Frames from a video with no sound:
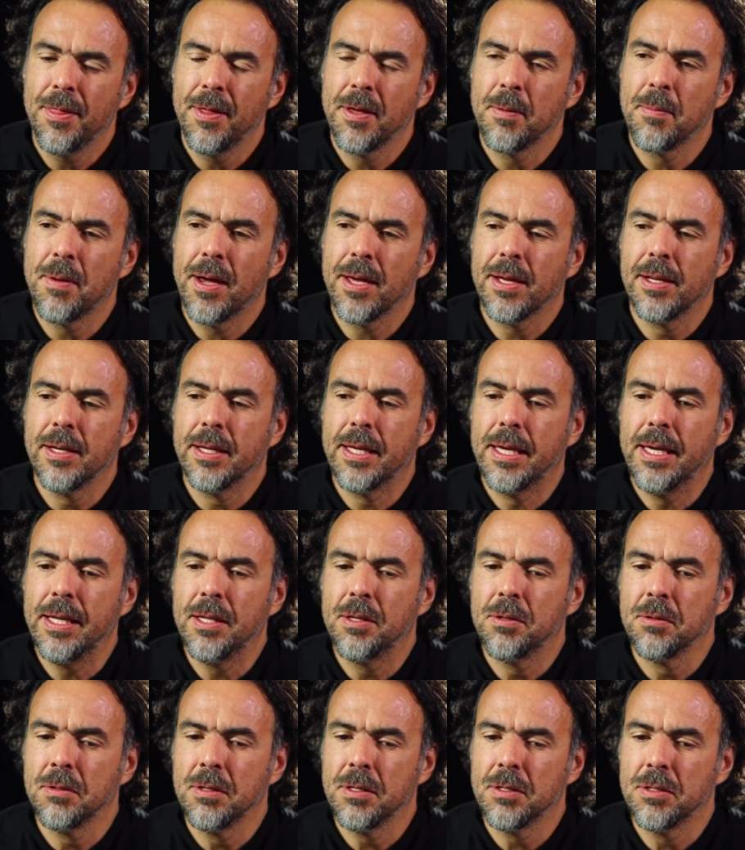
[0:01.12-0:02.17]
Michael
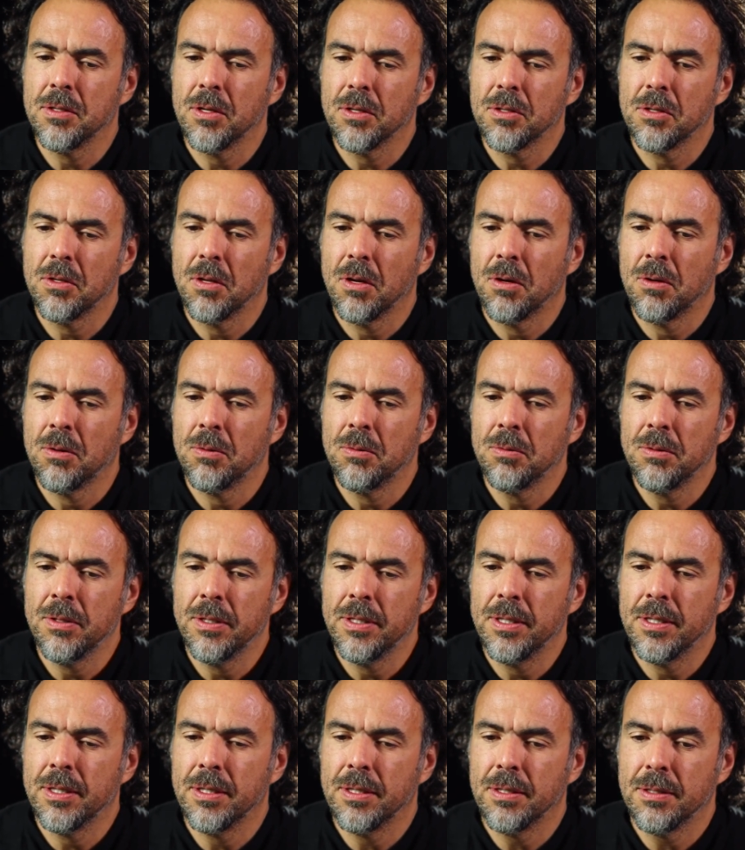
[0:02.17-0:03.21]
Keaton is not
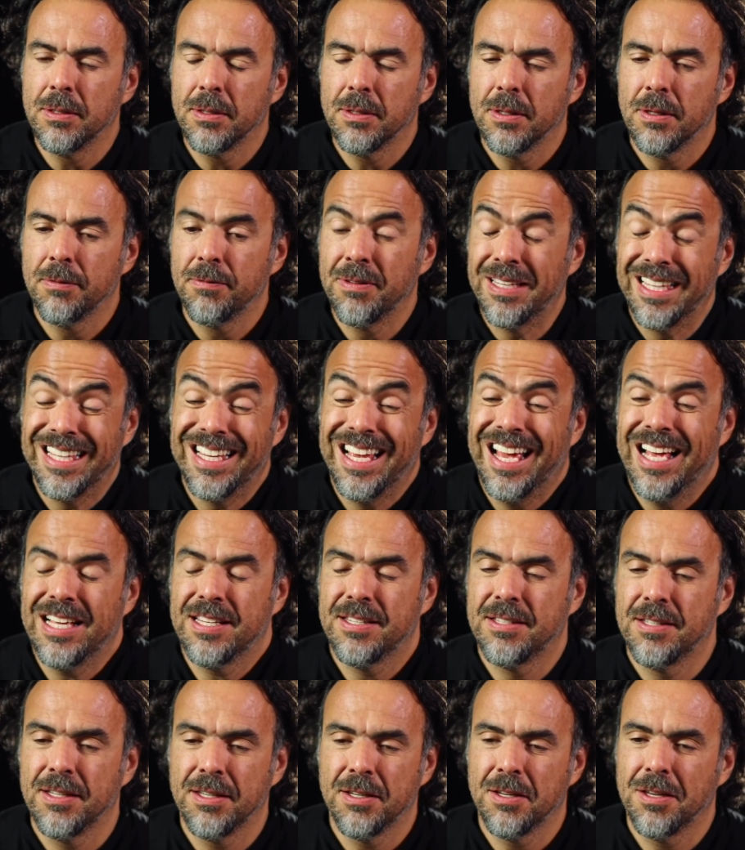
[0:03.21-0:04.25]
only a
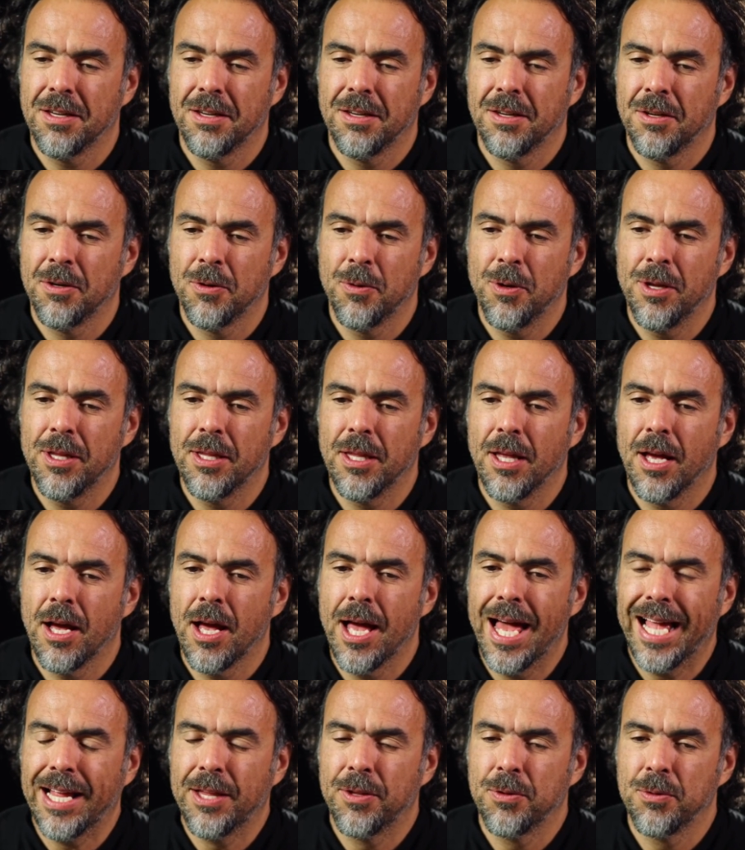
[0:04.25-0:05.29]
fantastic, great
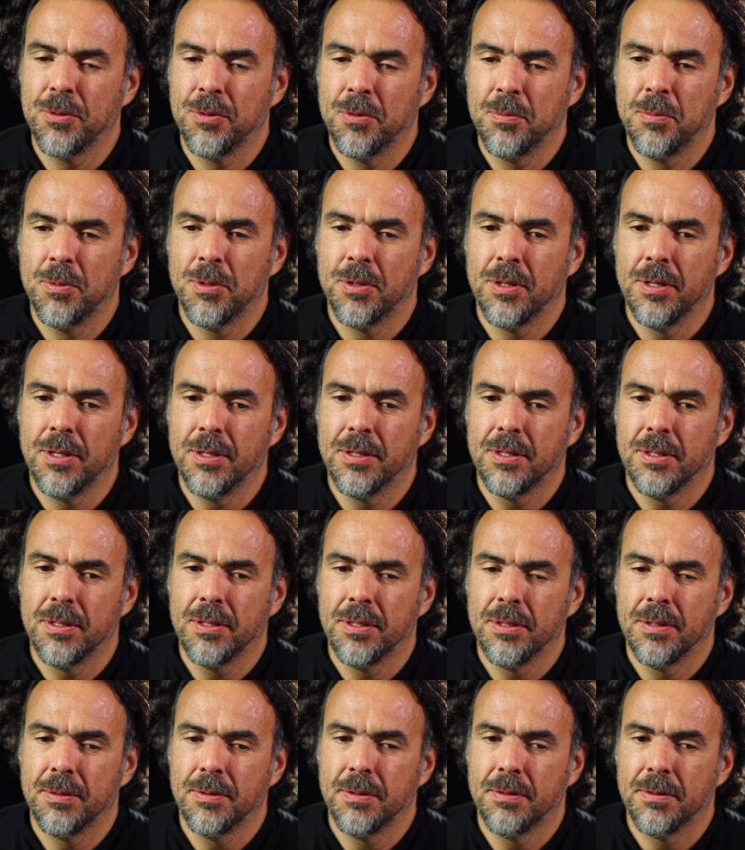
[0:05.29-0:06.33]
actor, but is
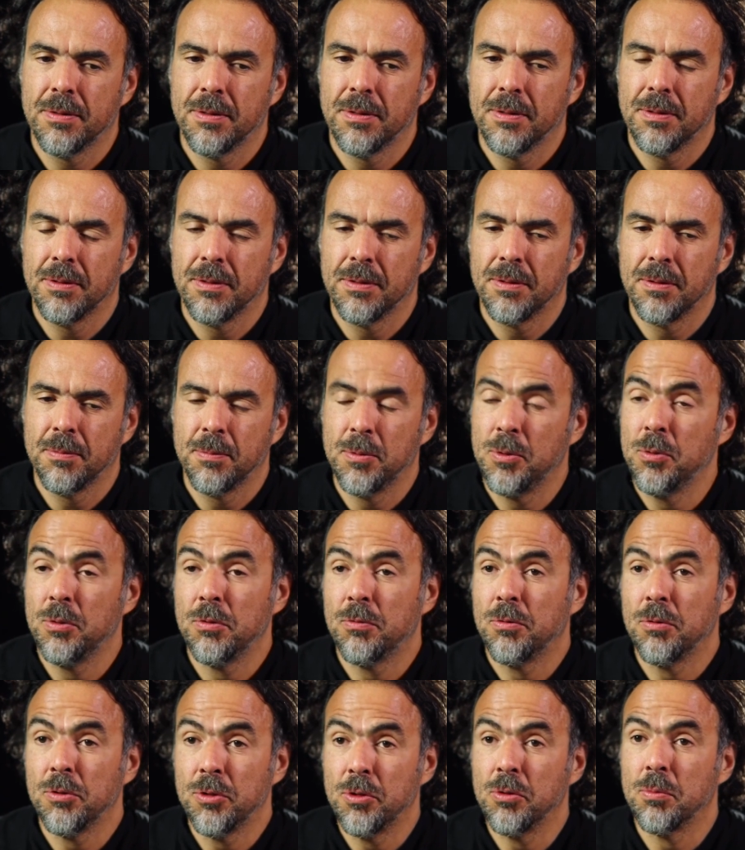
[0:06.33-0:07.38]
a
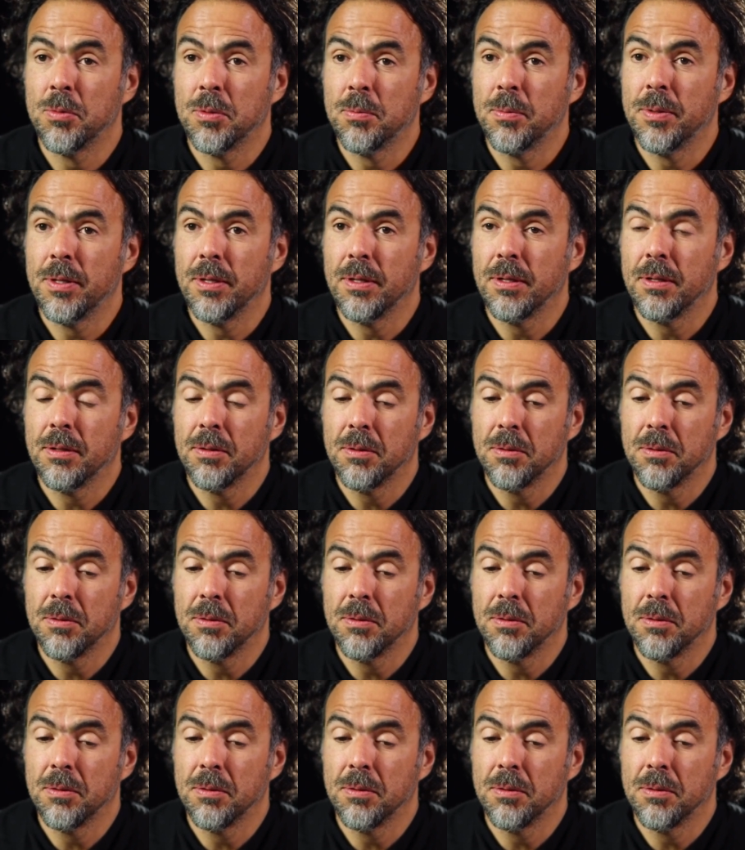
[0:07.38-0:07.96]
beautiful human being.